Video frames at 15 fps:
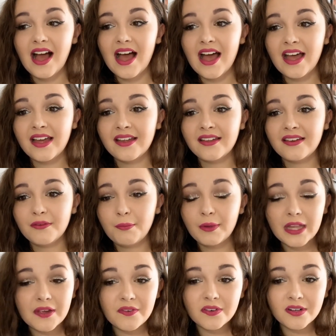and
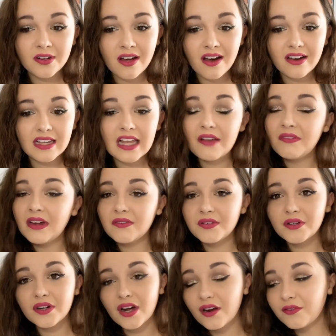believe it or not, even after
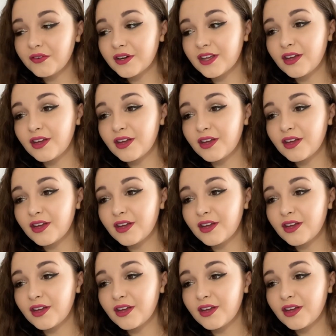recovery,